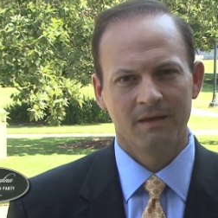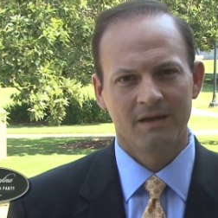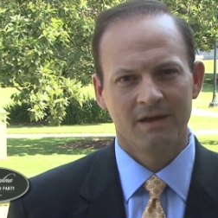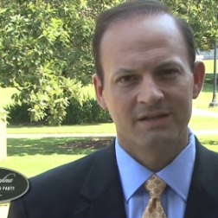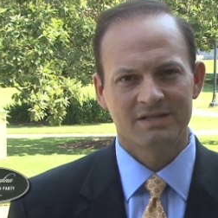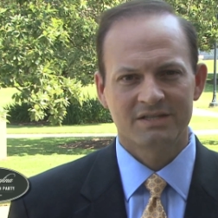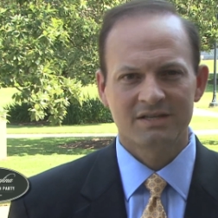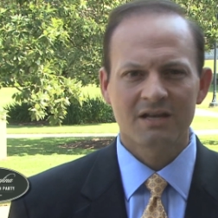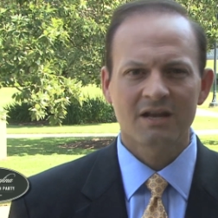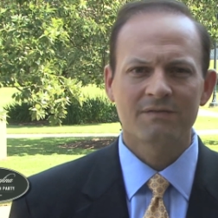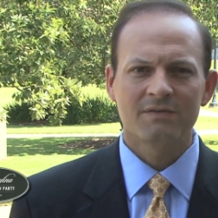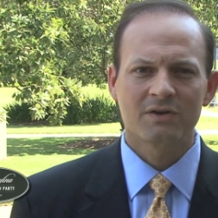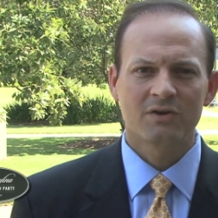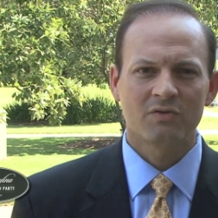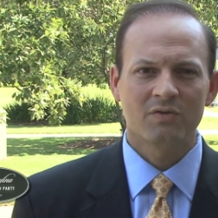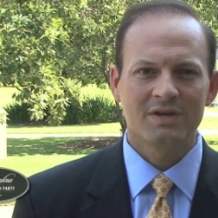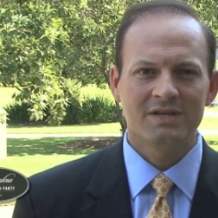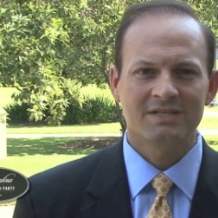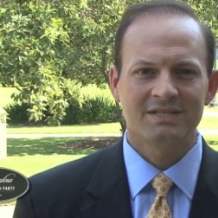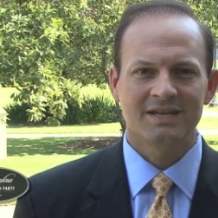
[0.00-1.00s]
Instead of
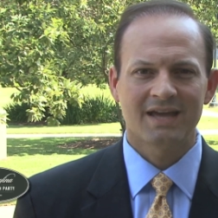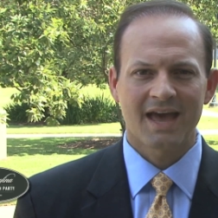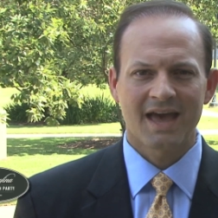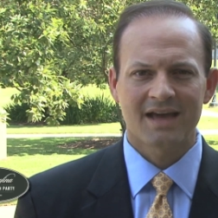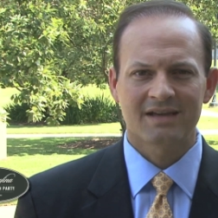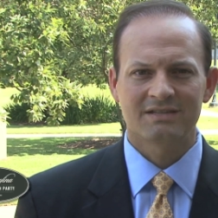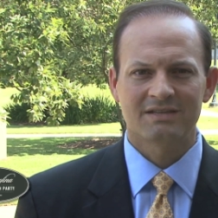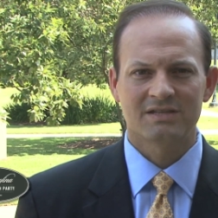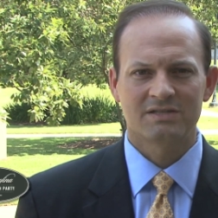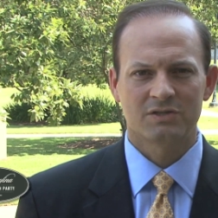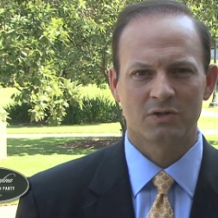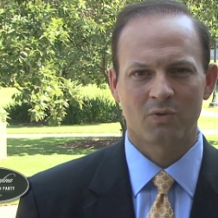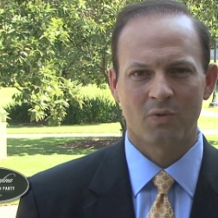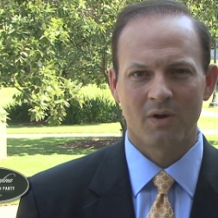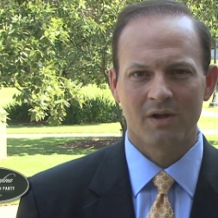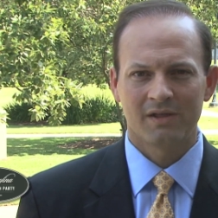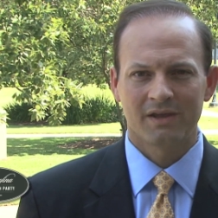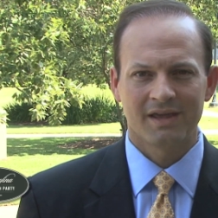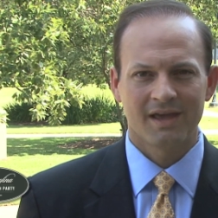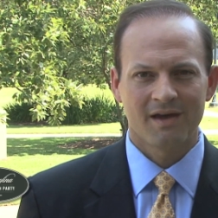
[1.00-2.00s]
increasing access to
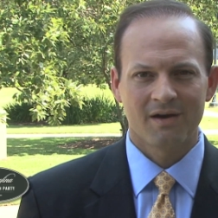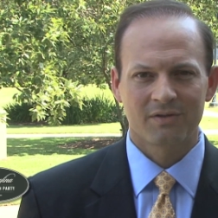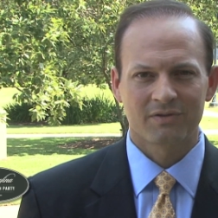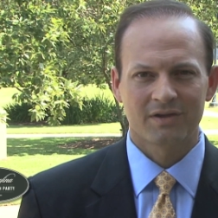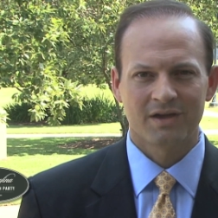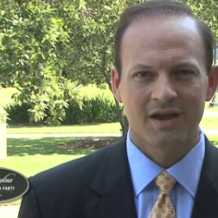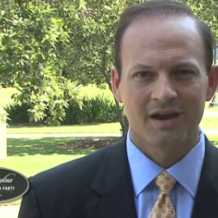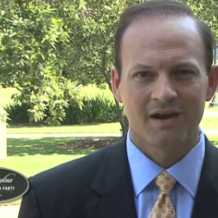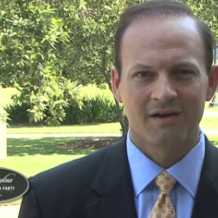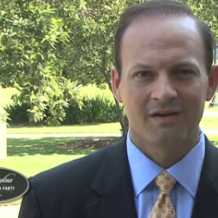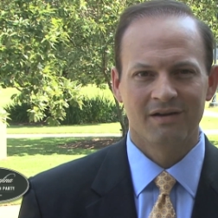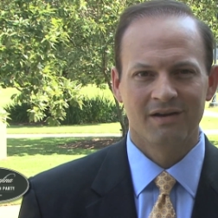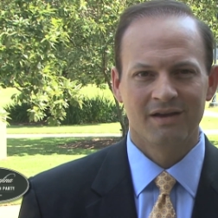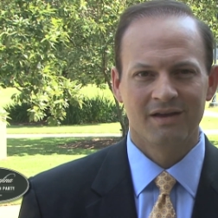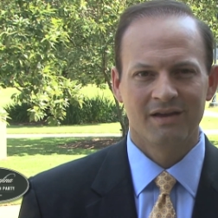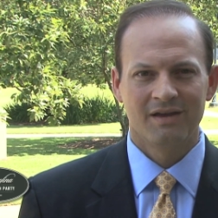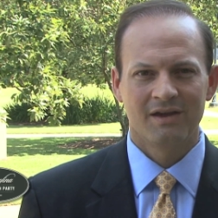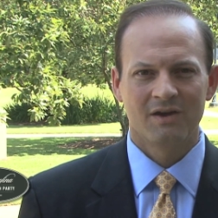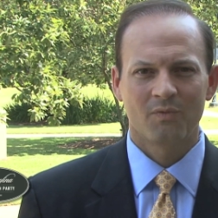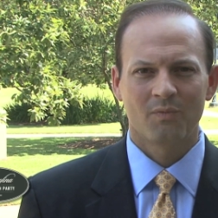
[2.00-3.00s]
quality health care,
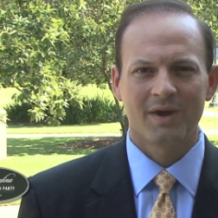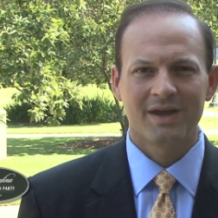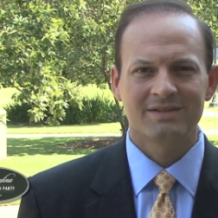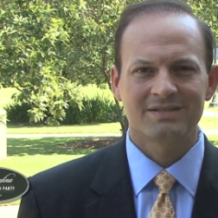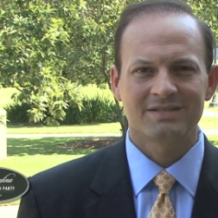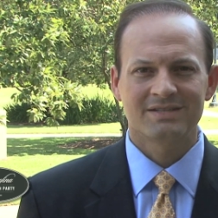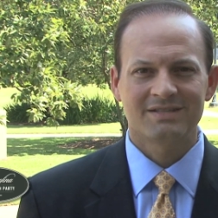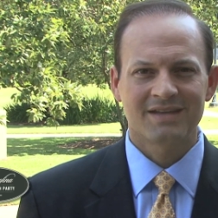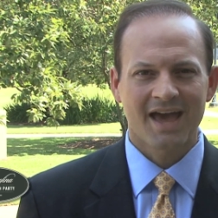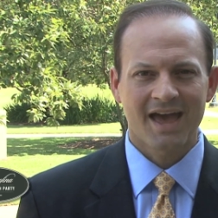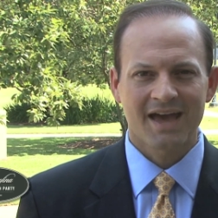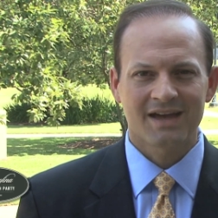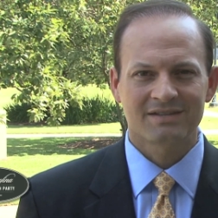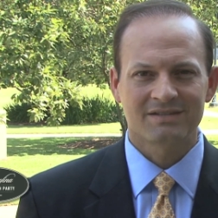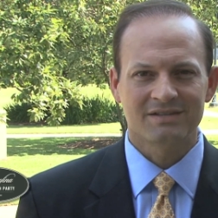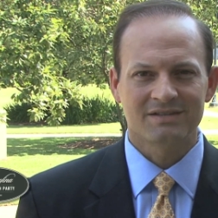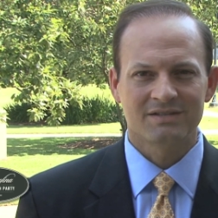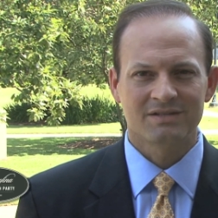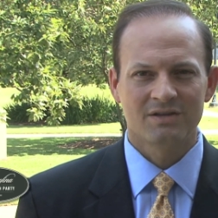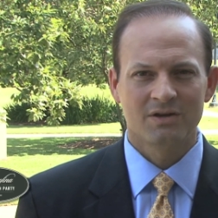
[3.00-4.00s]
it raises
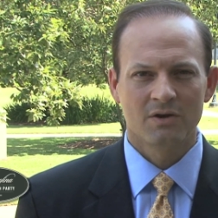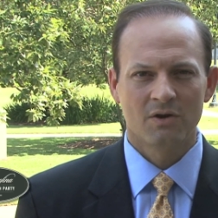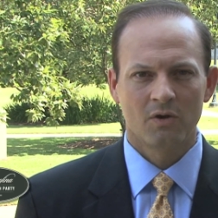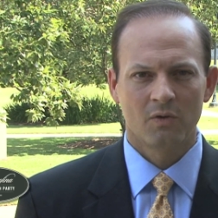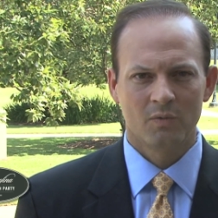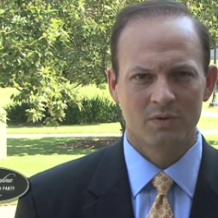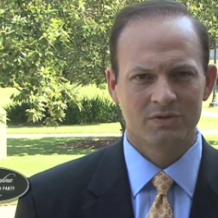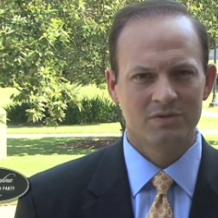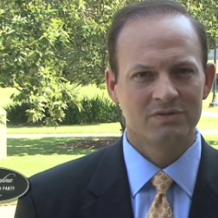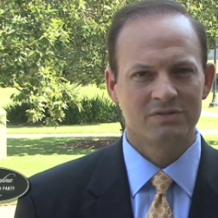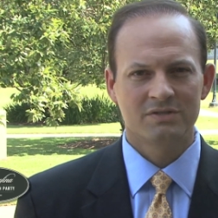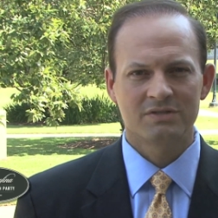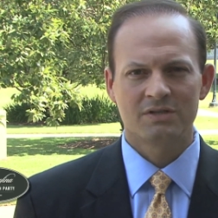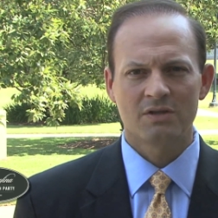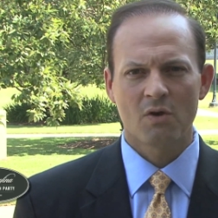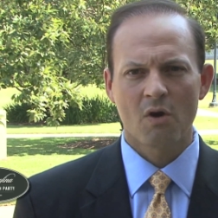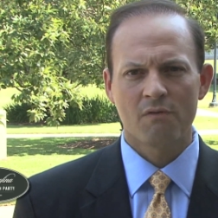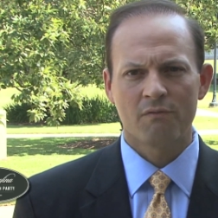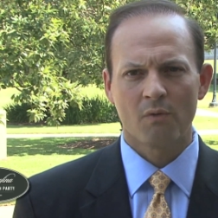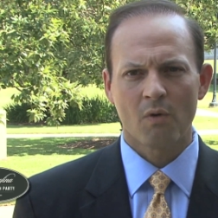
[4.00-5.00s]
taxes, reduces
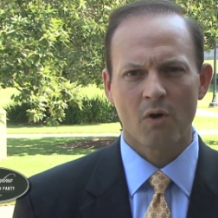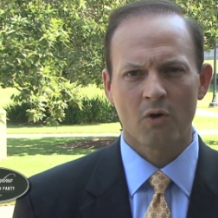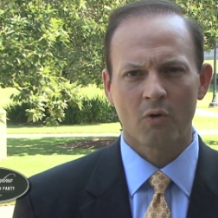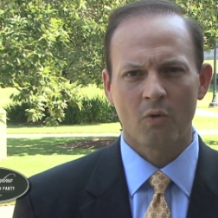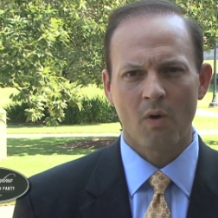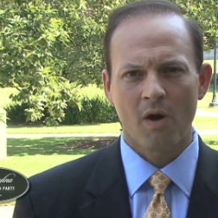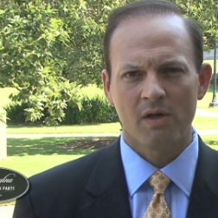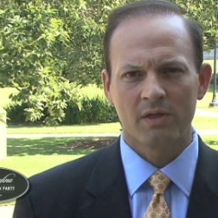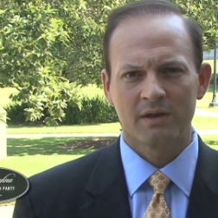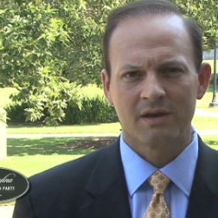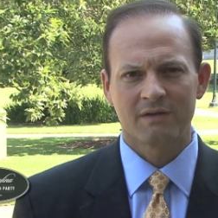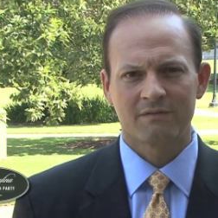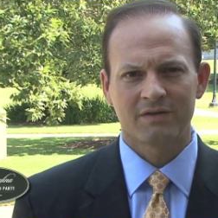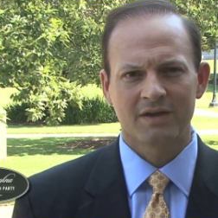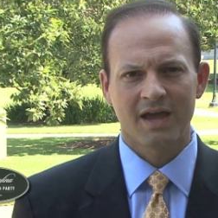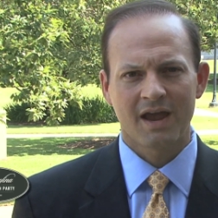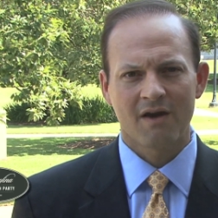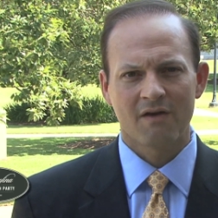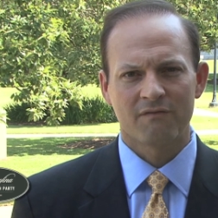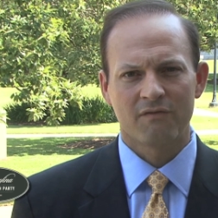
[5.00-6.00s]
the overall quality of
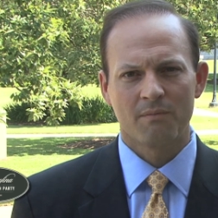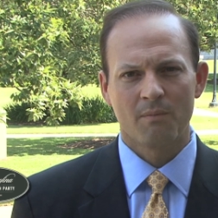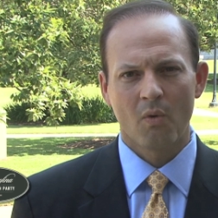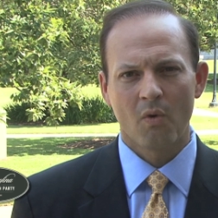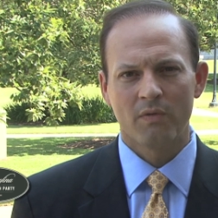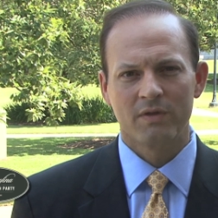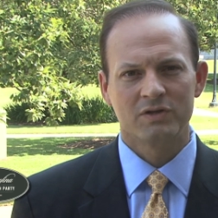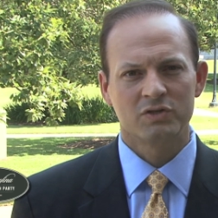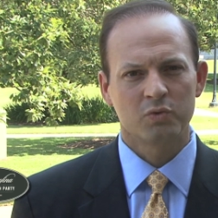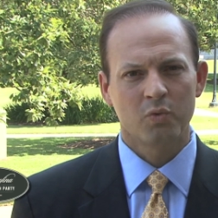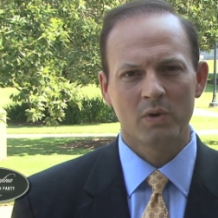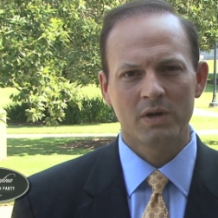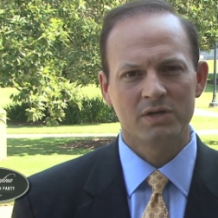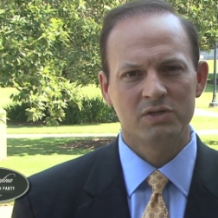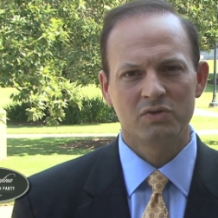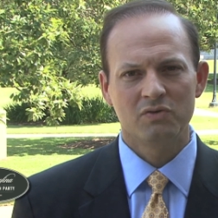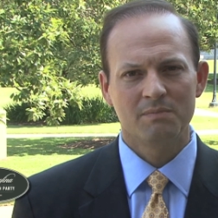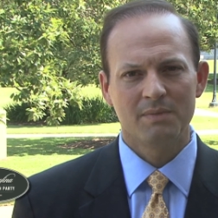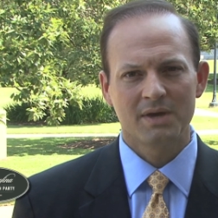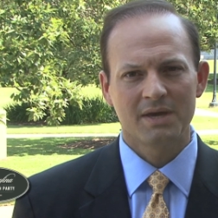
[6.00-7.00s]
care for more than
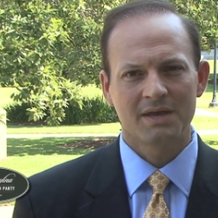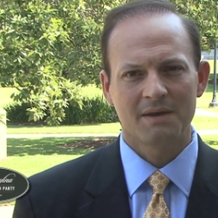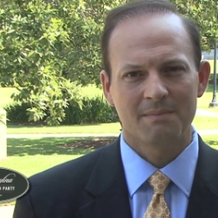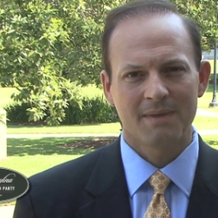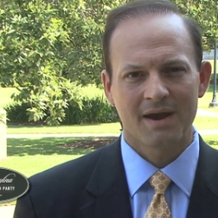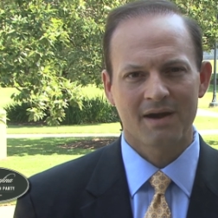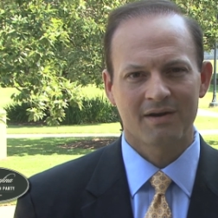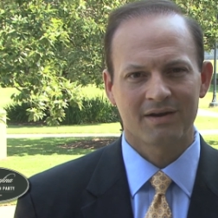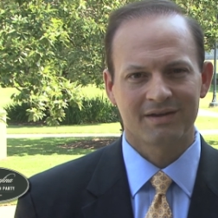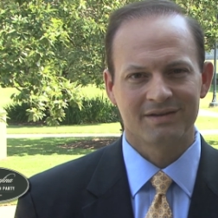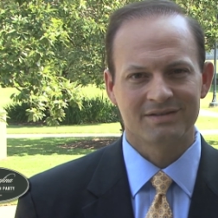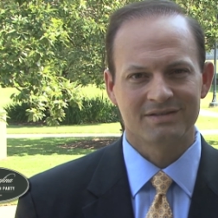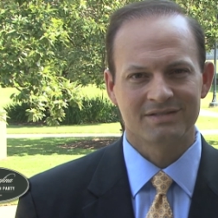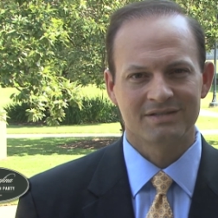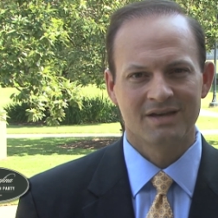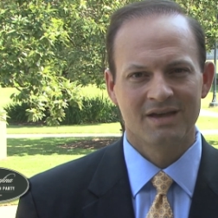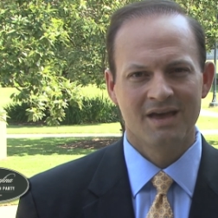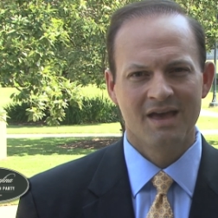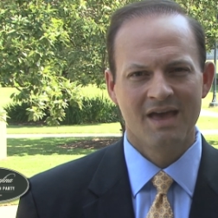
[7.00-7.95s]
22 million Americans,